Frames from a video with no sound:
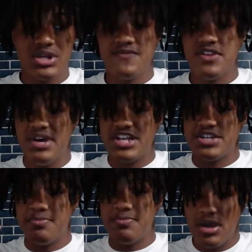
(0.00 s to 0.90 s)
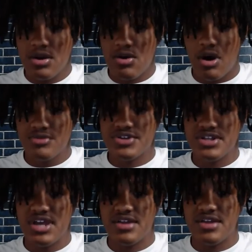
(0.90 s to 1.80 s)
of the best play callers in
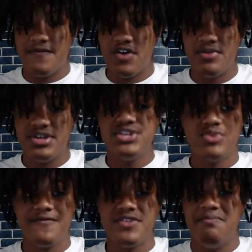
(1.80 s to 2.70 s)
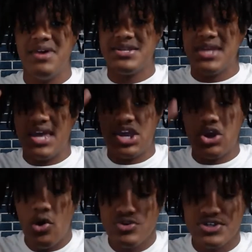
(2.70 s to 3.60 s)
the NFL, but he's one of the best head
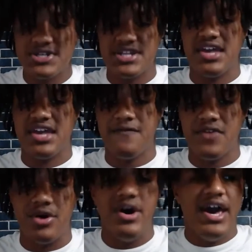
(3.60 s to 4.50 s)
coaches in the NFL.